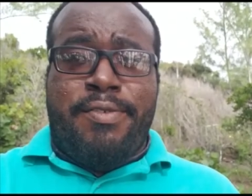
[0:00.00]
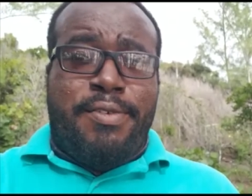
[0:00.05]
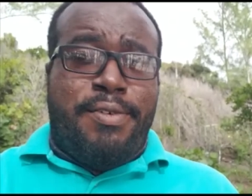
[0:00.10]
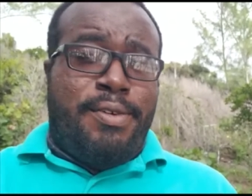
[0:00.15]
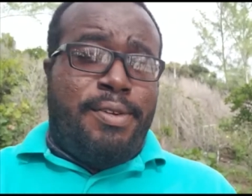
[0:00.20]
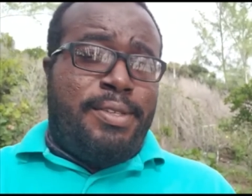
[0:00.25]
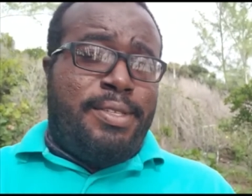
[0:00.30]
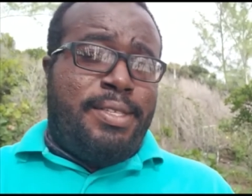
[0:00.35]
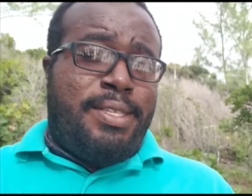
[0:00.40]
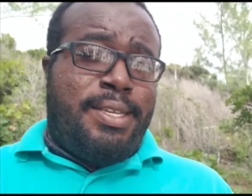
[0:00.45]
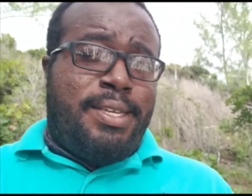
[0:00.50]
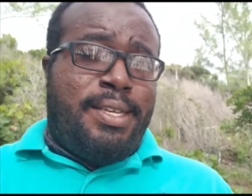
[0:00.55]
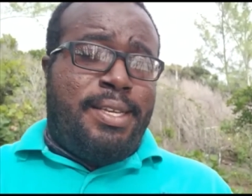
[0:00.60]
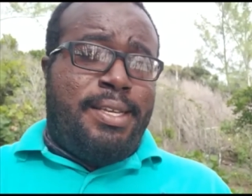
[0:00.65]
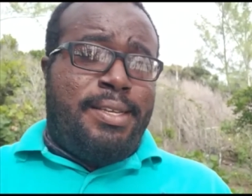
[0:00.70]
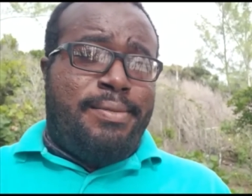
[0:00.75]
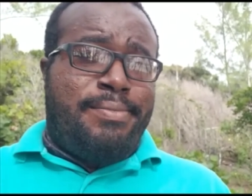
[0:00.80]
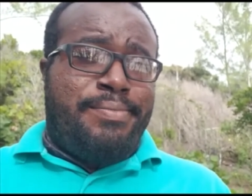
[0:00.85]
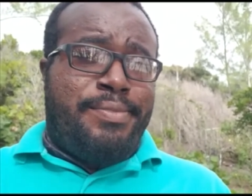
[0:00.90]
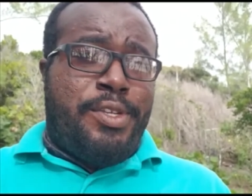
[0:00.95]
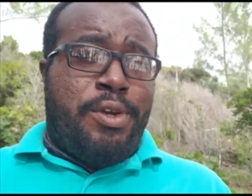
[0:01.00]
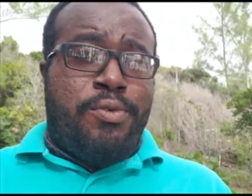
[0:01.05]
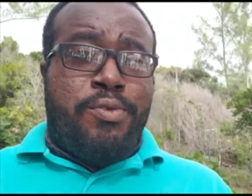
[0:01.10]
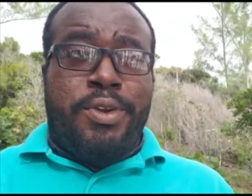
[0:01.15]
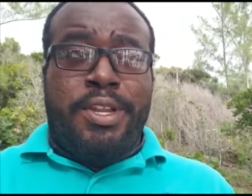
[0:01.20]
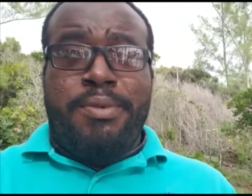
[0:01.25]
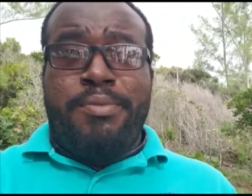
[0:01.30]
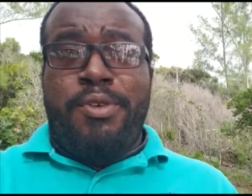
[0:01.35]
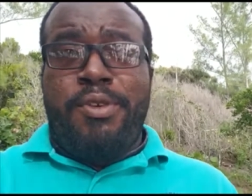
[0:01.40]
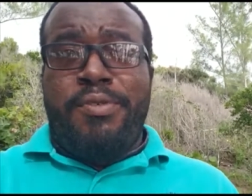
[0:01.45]
of course, they don't
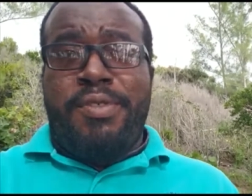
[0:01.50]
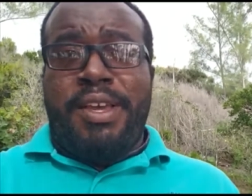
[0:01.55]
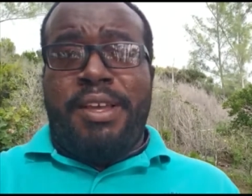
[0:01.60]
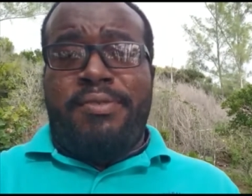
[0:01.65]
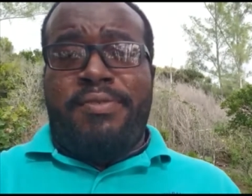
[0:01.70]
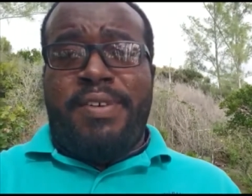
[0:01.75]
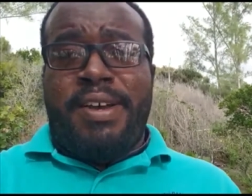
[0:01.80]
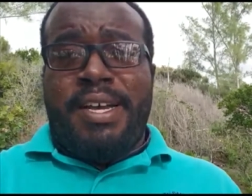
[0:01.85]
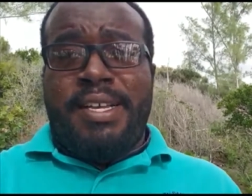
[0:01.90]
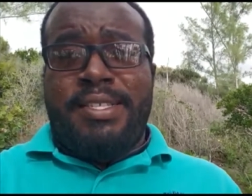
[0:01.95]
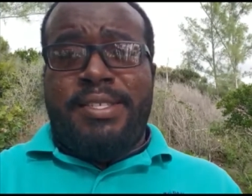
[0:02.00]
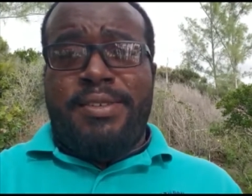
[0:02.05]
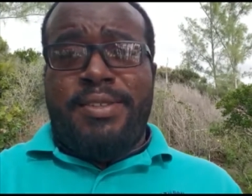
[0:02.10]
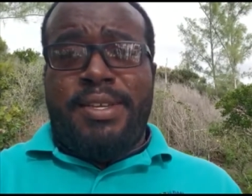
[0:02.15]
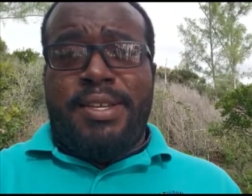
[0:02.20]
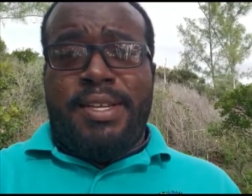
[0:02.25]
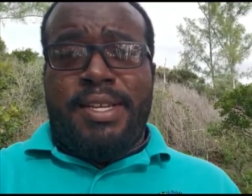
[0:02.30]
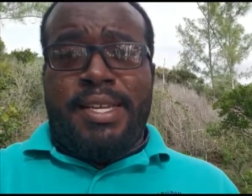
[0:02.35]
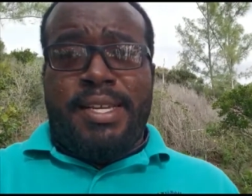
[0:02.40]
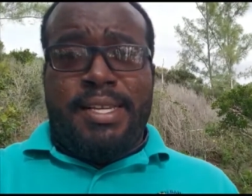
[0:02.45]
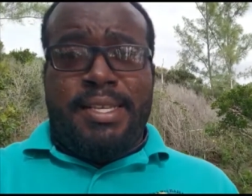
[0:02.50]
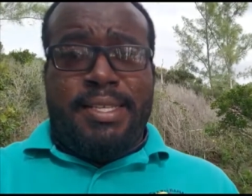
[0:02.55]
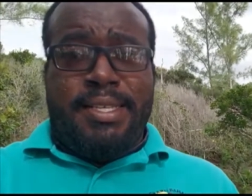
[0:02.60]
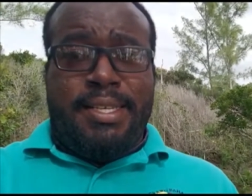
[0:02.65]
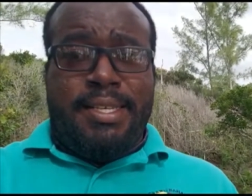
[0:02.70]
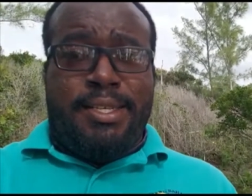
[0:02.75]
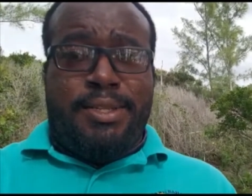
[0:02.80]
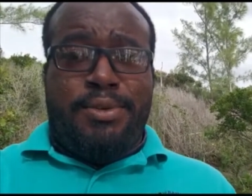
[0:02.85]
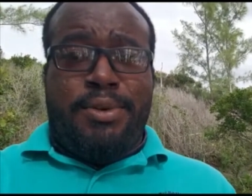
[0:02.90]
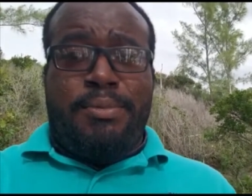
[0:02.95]
really move that fast, so they're
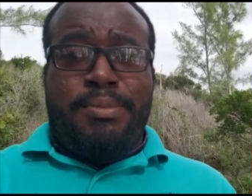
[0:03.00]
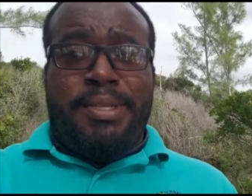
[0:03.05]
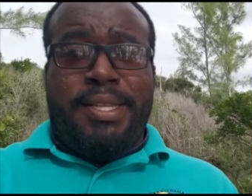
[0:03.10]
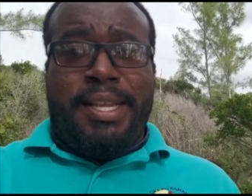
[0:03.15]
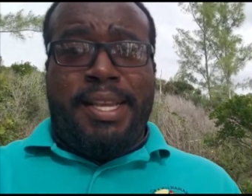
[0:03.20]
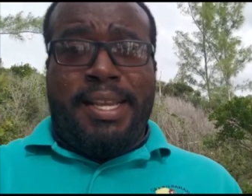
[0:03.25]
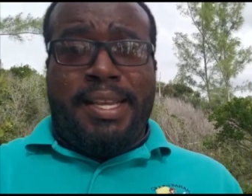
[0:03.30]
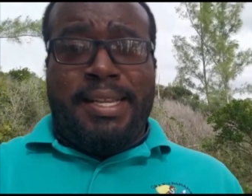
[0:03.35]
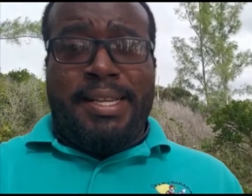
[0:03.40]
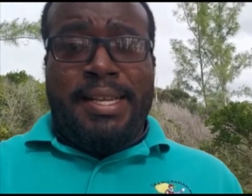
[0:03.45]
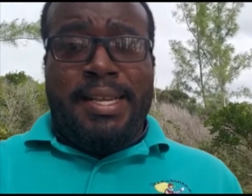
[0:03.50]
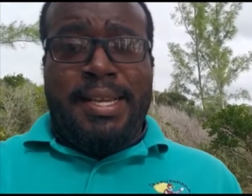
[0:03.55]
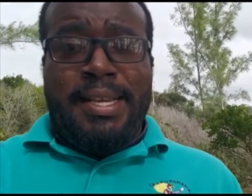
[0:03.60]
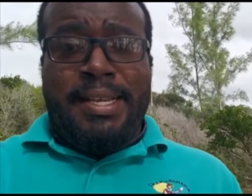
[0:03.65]
easy to obtain.